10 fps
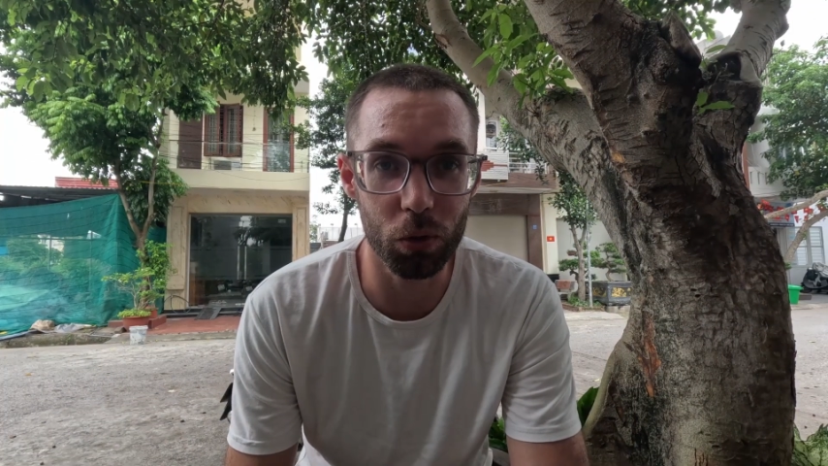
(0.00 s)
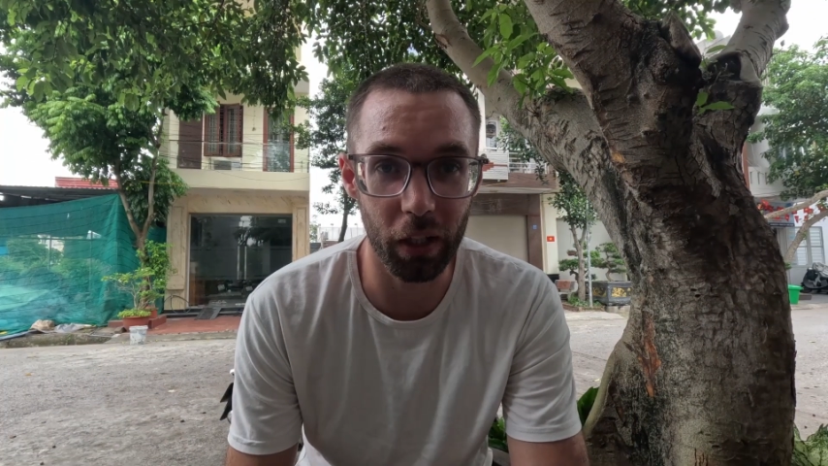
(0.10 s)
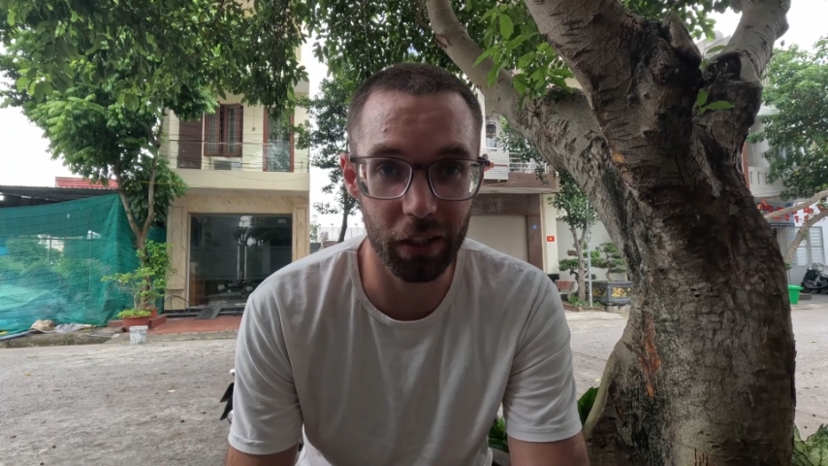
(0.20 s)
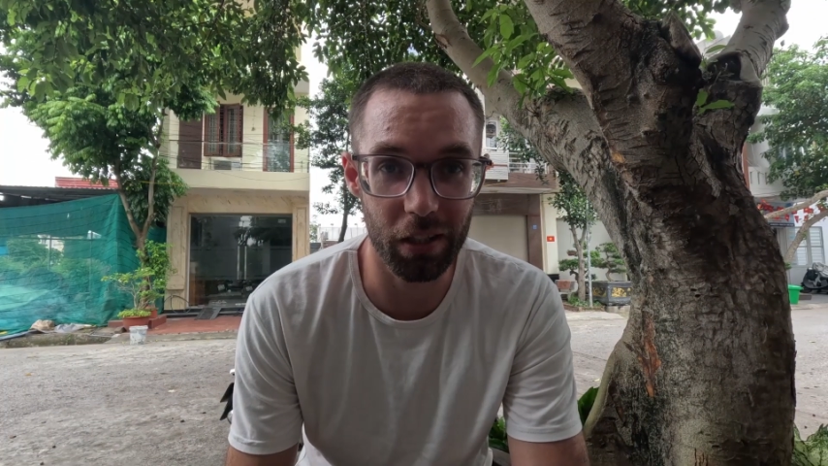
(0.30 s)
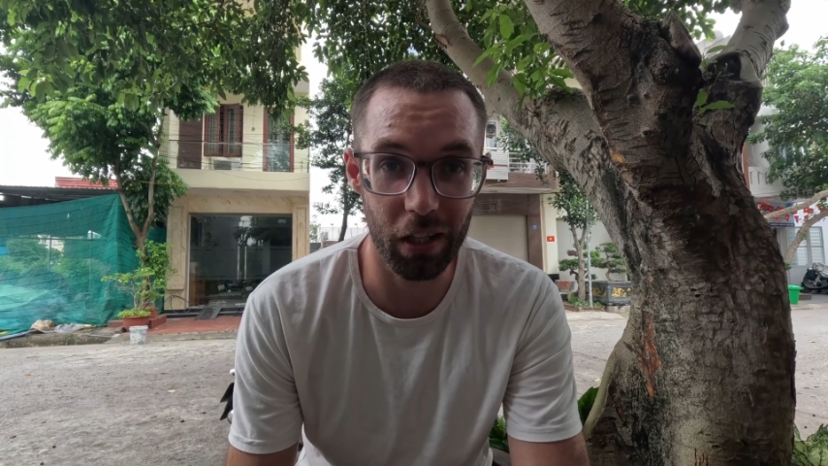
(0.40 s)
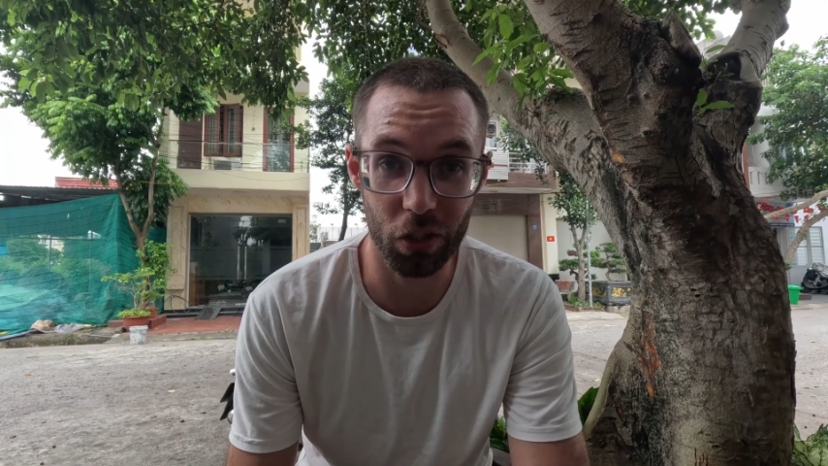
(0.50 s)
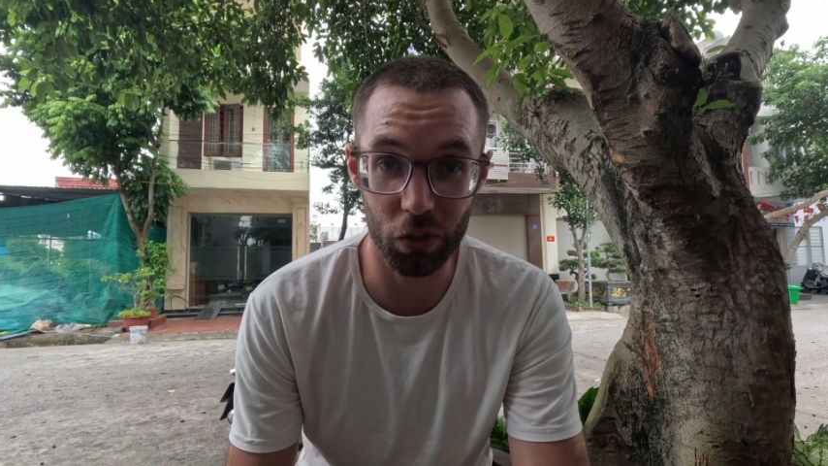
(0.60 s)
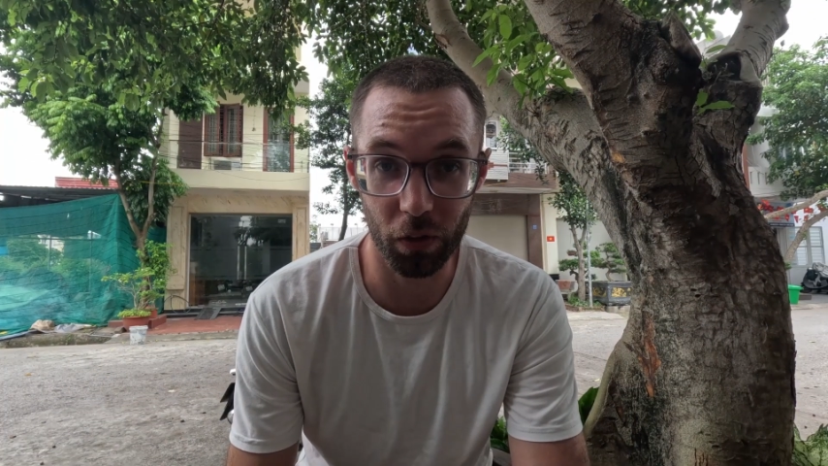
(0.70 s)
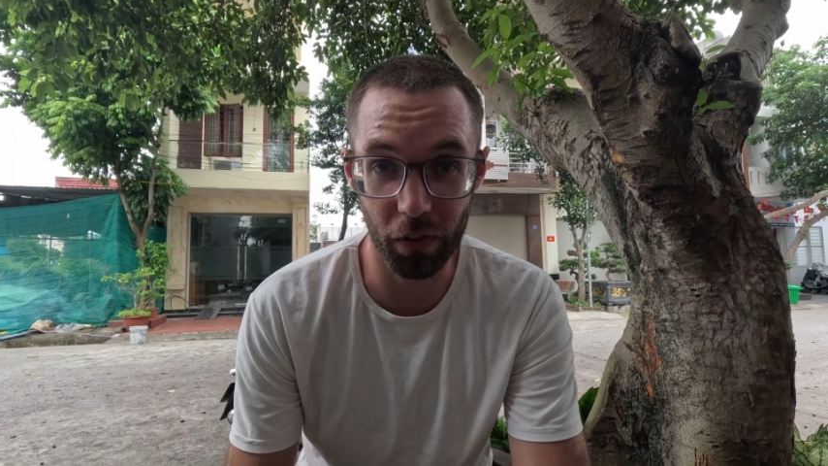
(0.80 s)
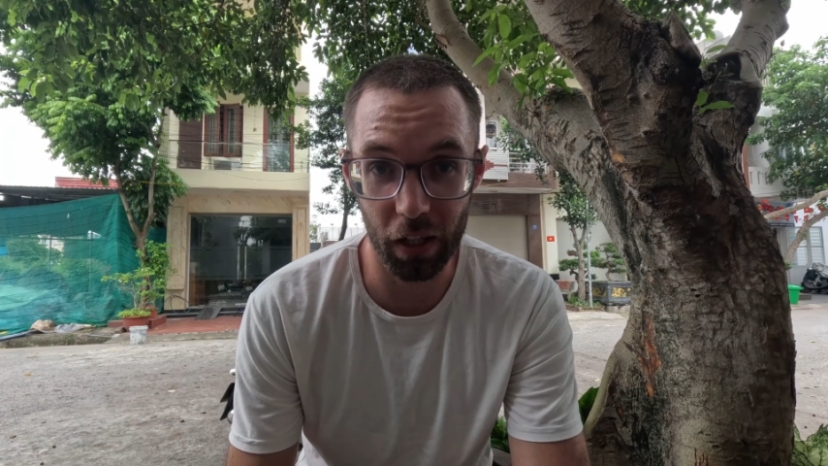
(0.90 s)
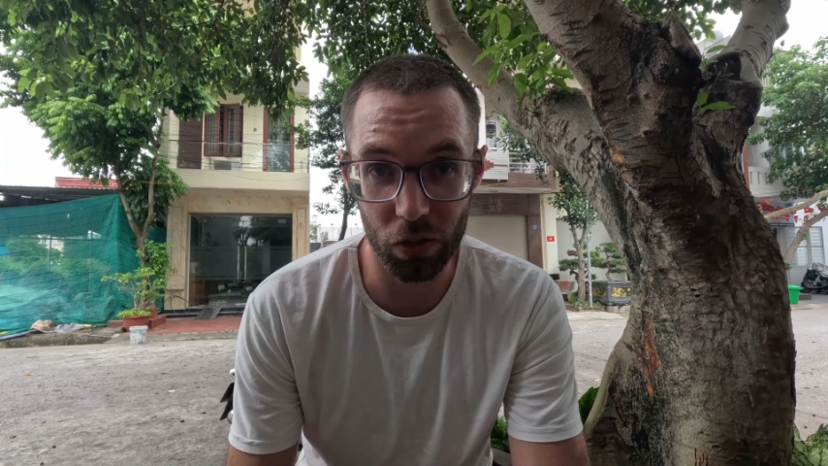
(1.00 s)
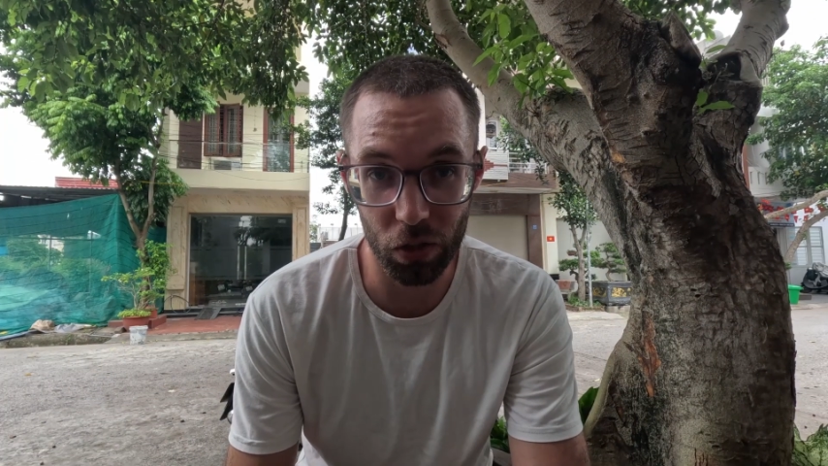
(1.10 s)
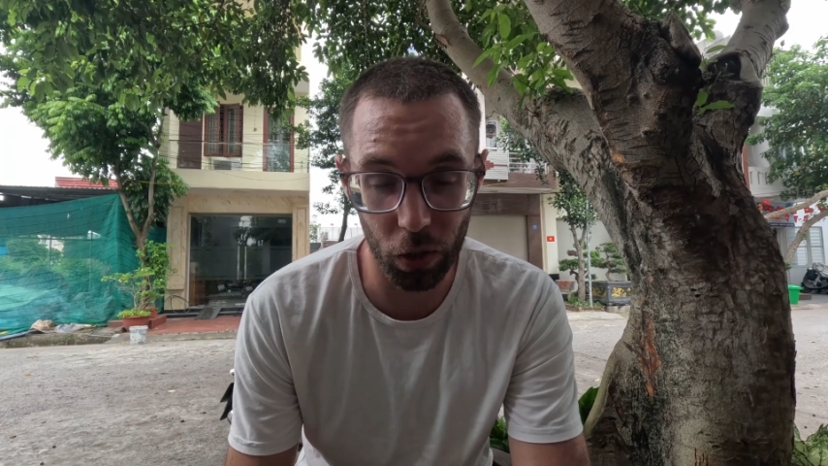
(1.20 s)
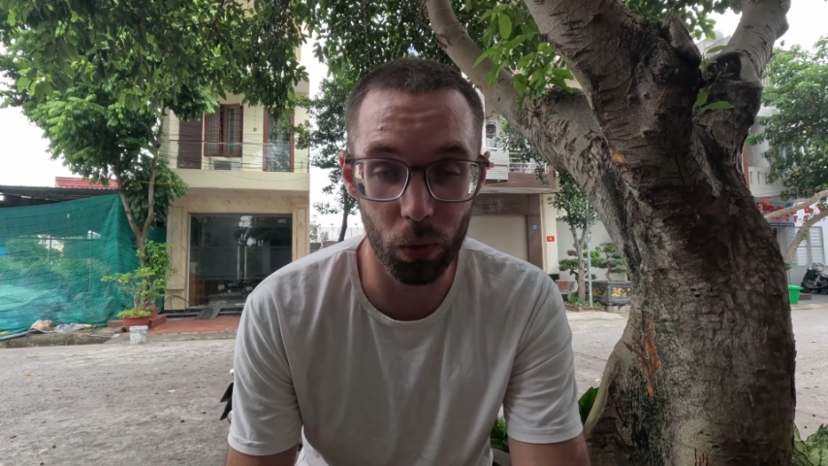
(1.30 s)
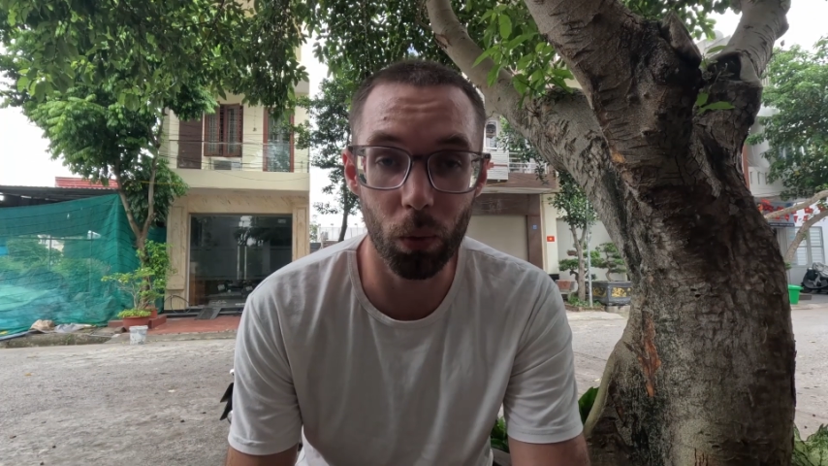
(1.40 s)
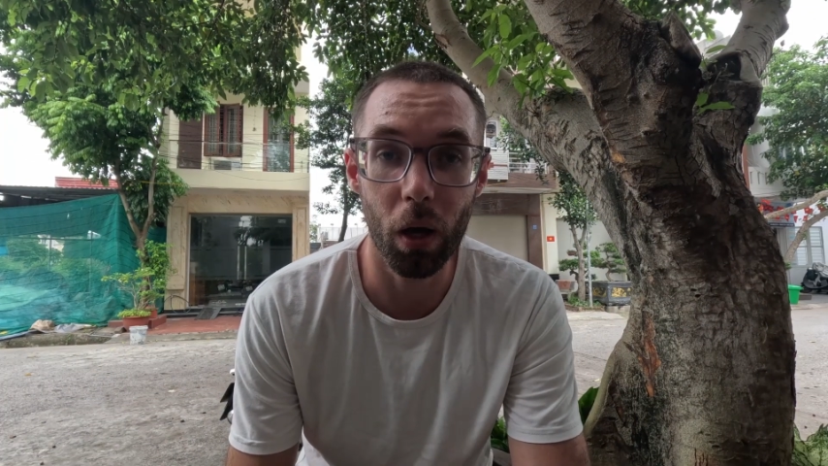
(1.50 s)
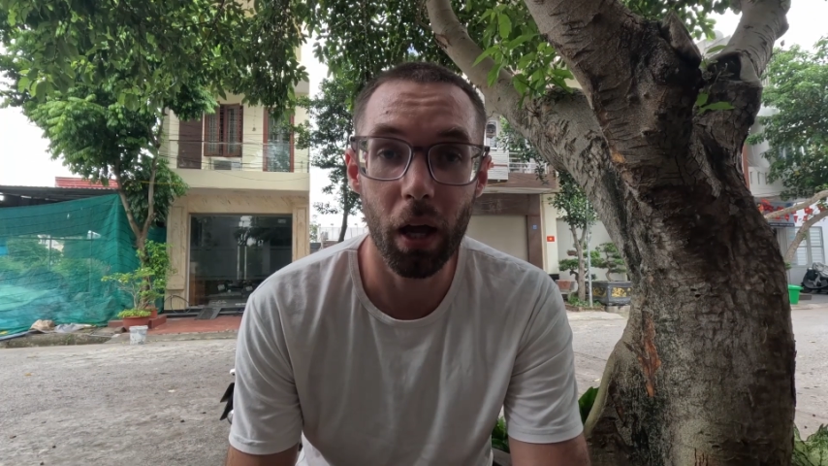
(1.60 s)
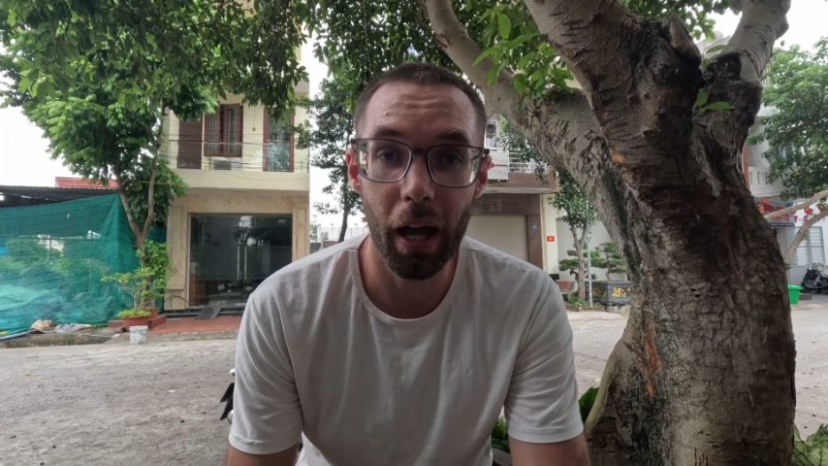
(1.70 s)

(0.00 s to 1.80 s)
training sessions for phase 2.